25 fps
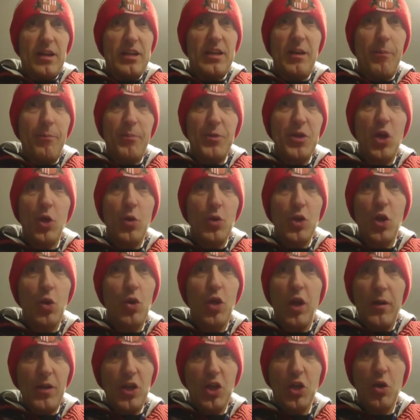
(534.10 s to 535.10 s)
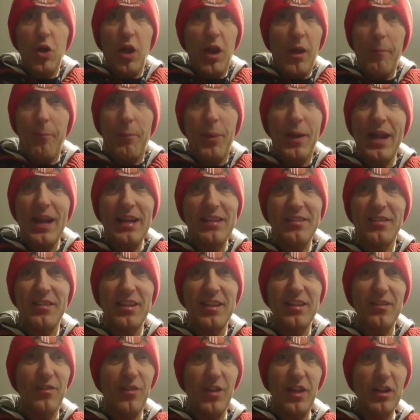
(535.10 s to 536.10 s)
you, you, you lot, you lot of players in
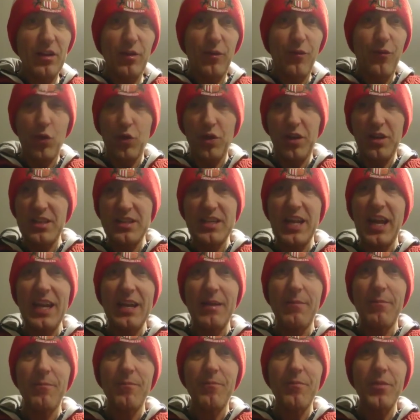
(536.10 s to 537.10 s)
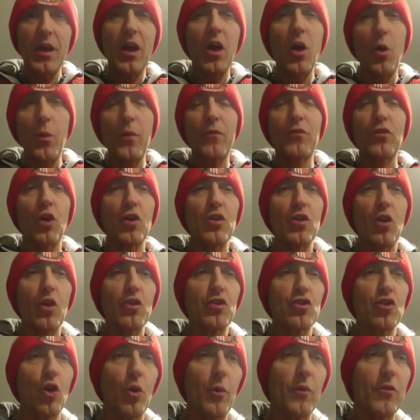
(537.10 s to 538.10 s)
this in this fucking team. Uh, we've got
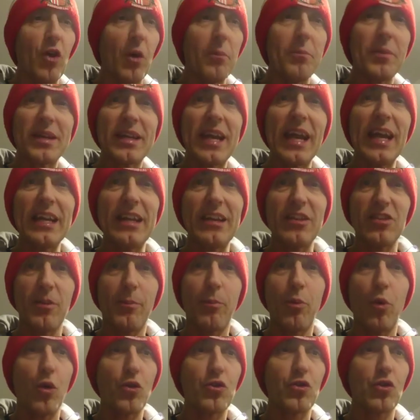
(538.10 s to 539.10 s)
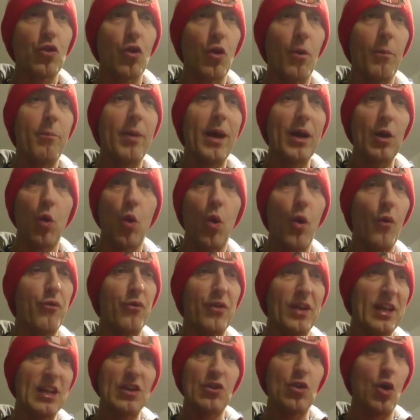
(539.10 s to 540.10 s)
also oh, we've got McGee. He's supposed to come back.
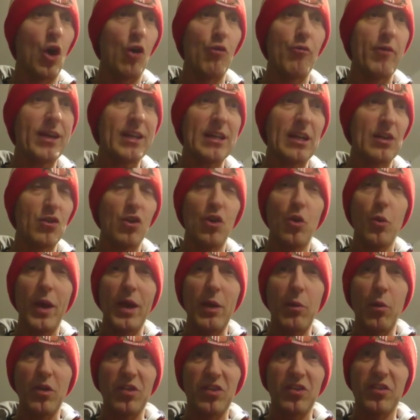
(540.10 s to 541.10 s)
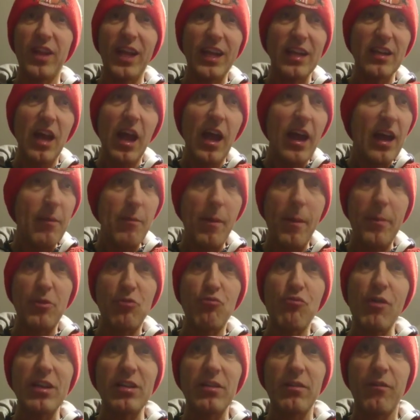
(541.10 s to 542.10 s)
Hopefully he's all right. I don't know where he was tonight. He maybe
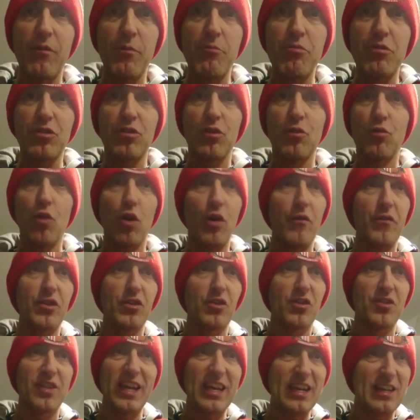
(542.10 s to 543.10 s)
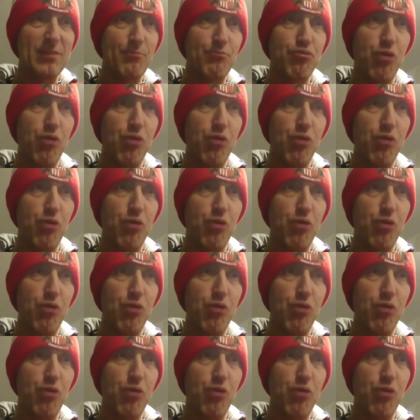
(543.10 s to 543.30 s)
he's resting for Bristol Rovers because he is